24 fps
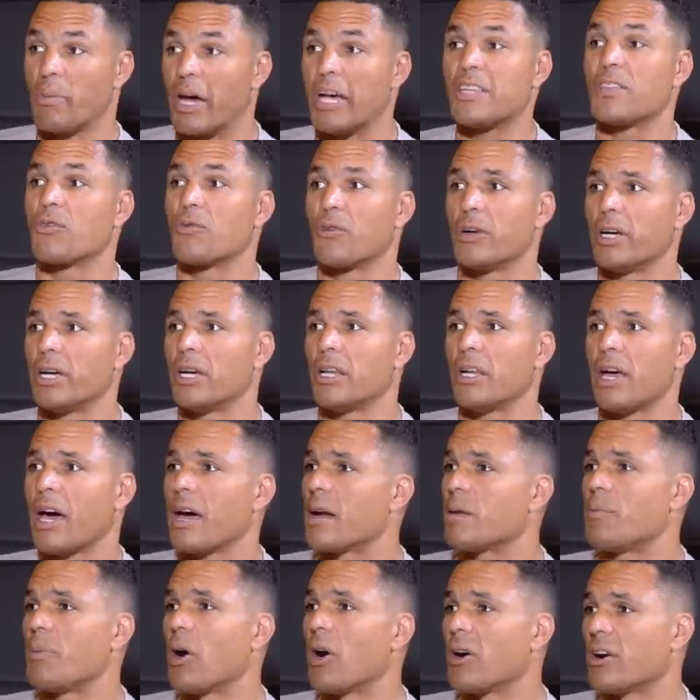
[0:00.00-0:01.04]
best friend at
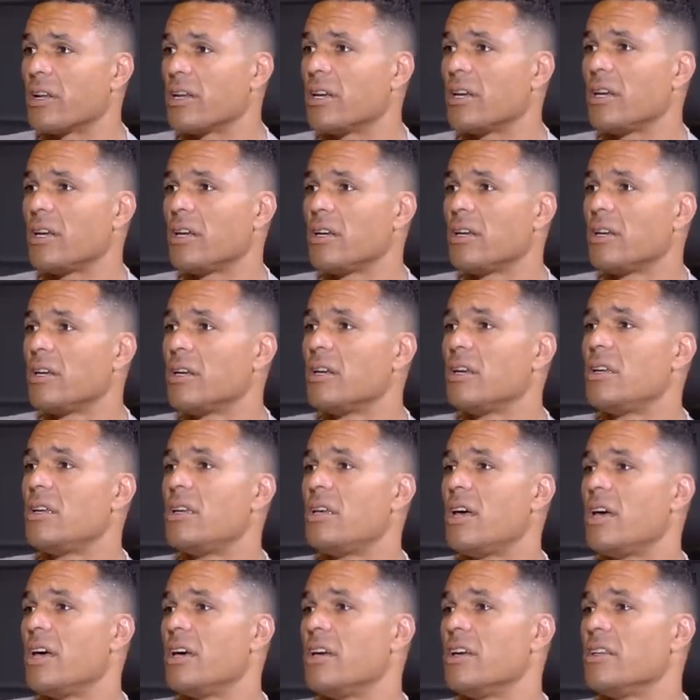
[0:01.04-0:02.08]
a party
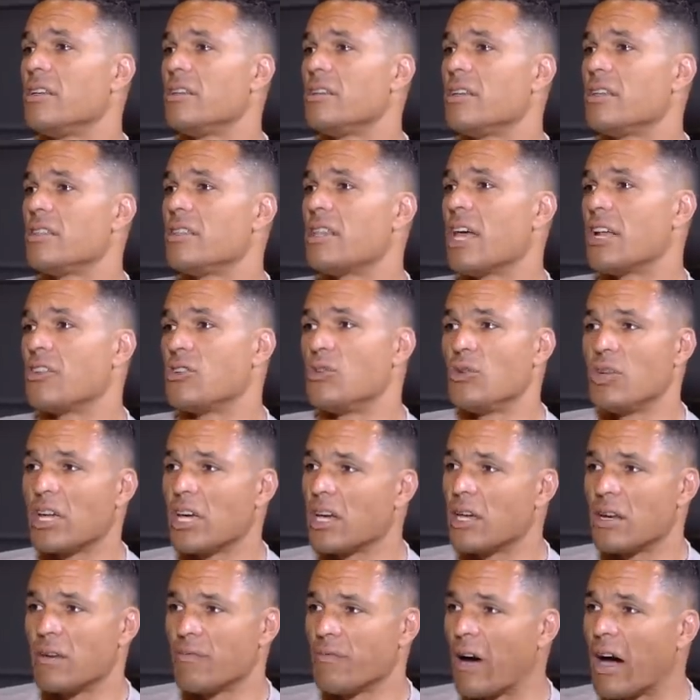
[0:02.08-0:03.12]
that you're not invited to, that you didn't
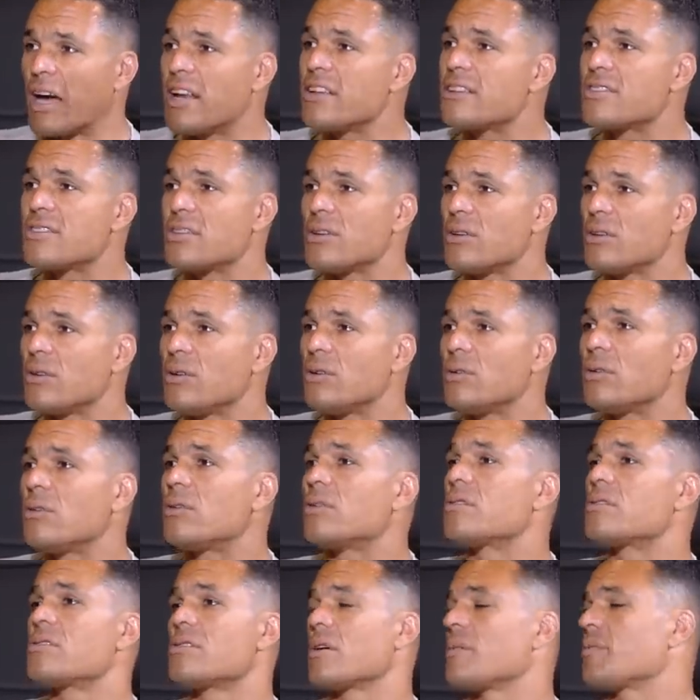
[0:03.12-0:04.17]
get invited to,
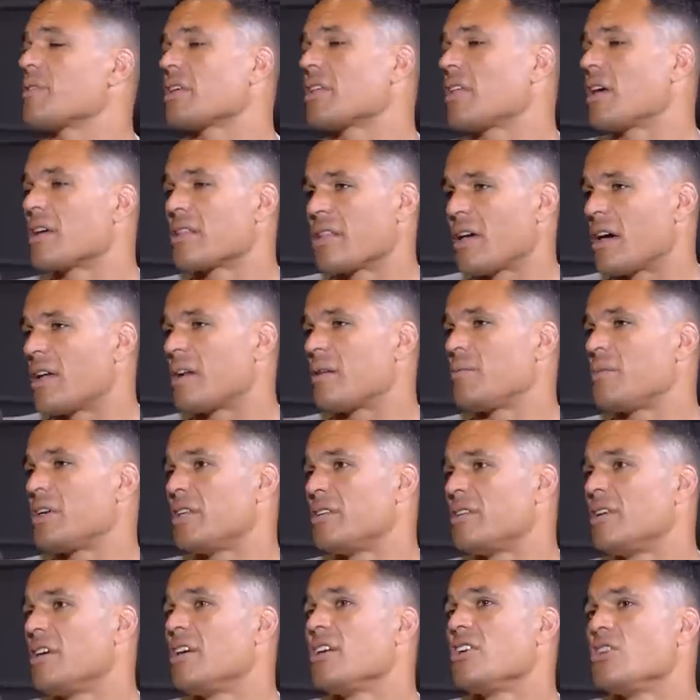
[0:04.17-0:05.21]
or something like that. I
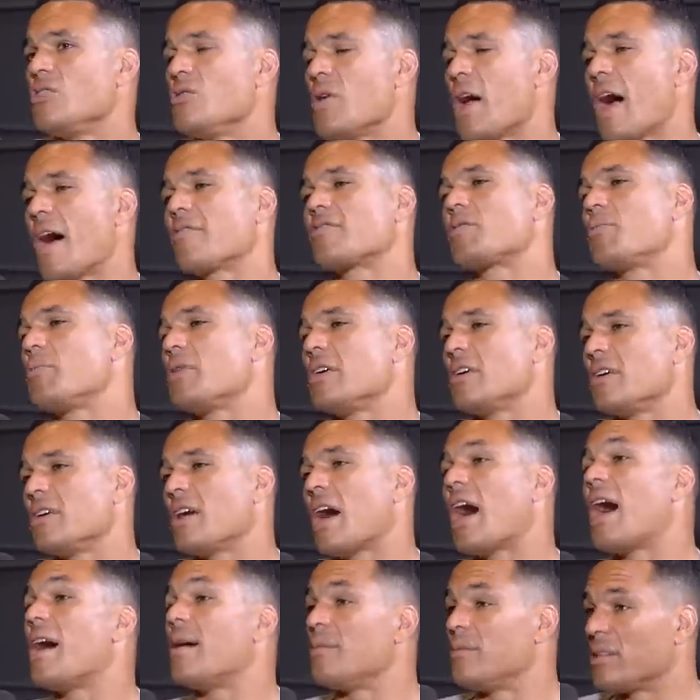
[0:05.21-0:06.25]
mean, you have to be,
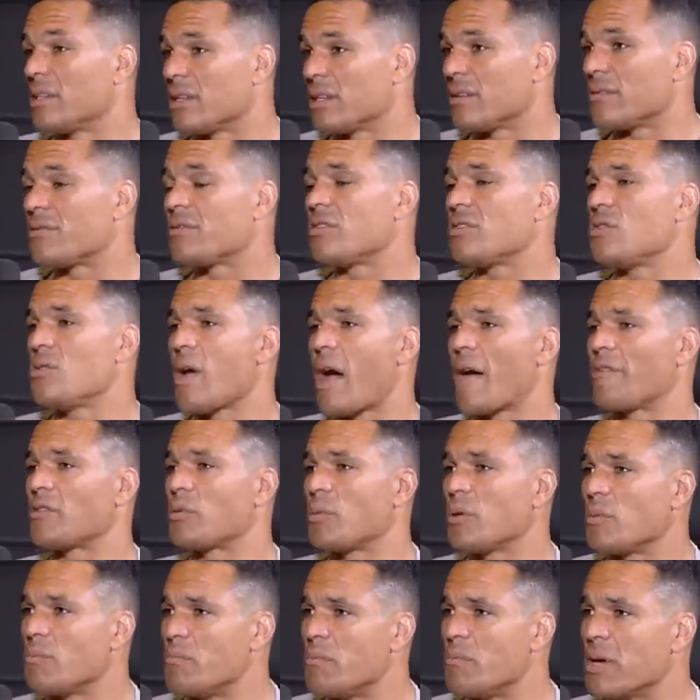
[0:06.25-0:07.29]
I believe, you have to
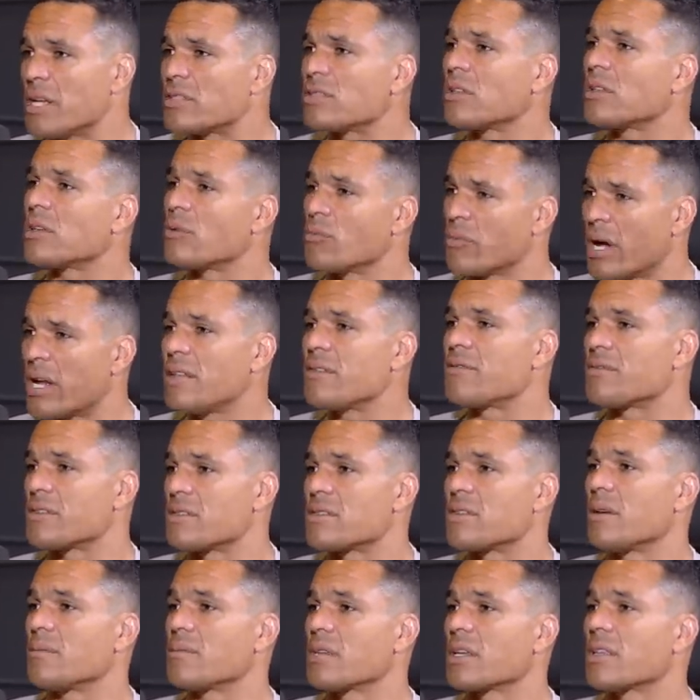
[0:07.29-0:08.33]
be mentally ready for
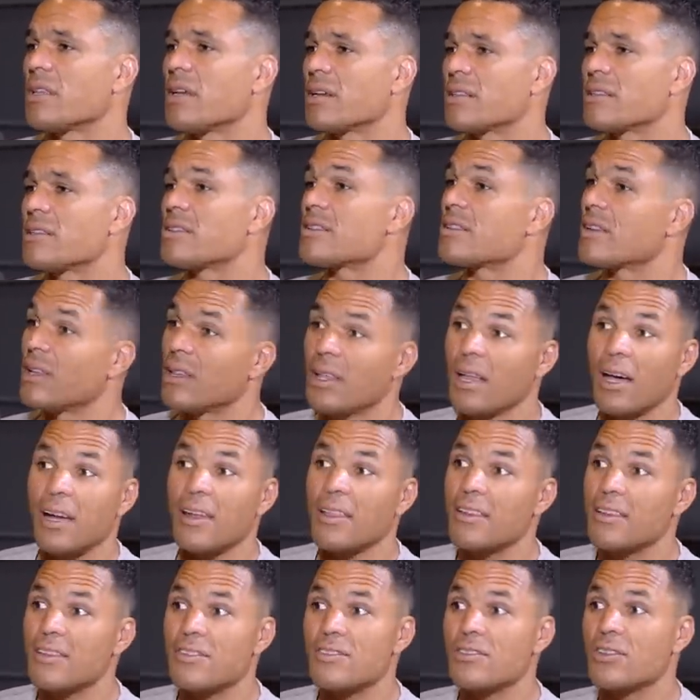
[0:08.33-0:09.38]
something like this. And a lot of
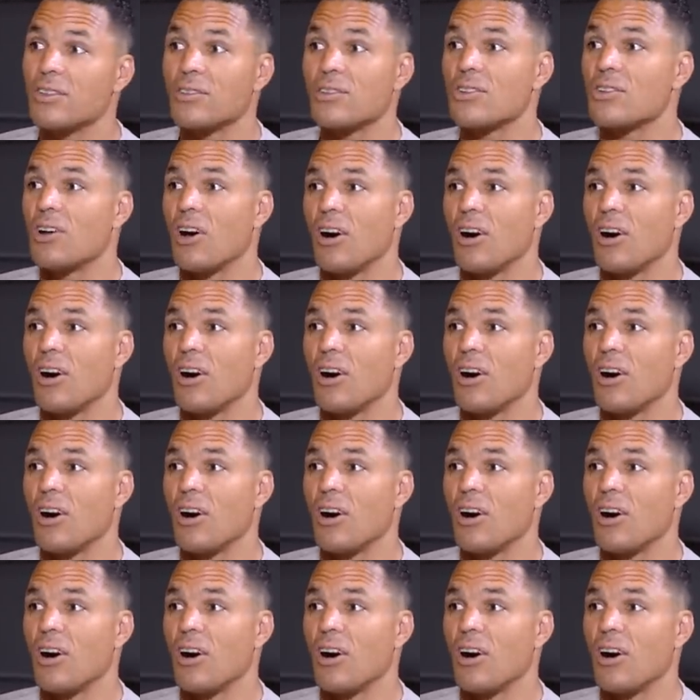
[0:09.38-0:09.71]
these children